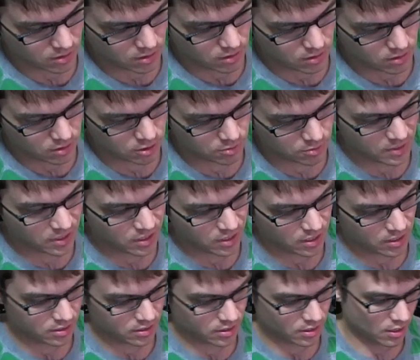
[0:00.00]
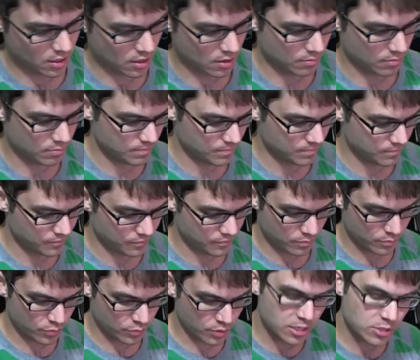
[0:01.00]
just because um,
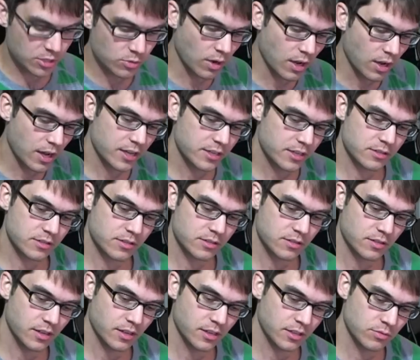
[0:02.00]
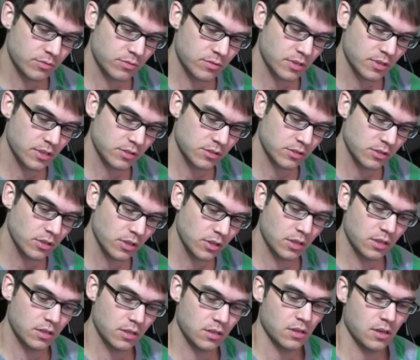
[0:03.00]
price-wise, it's it's
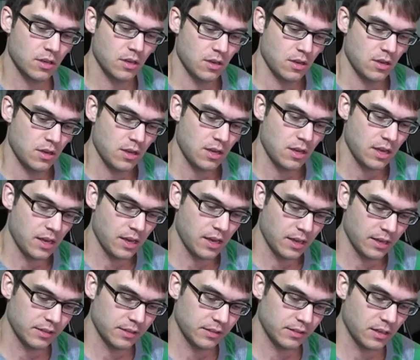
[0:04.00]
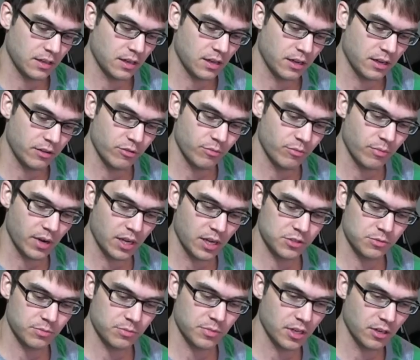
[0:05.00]
good, and uh, it
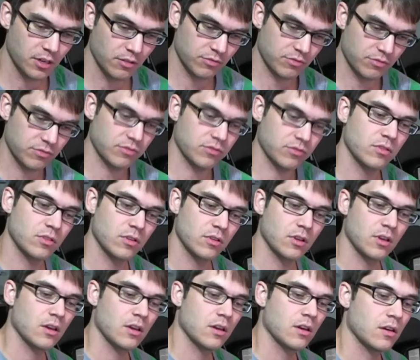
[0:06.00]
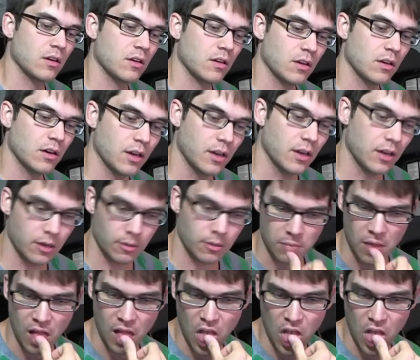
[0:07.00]
reminds me of um,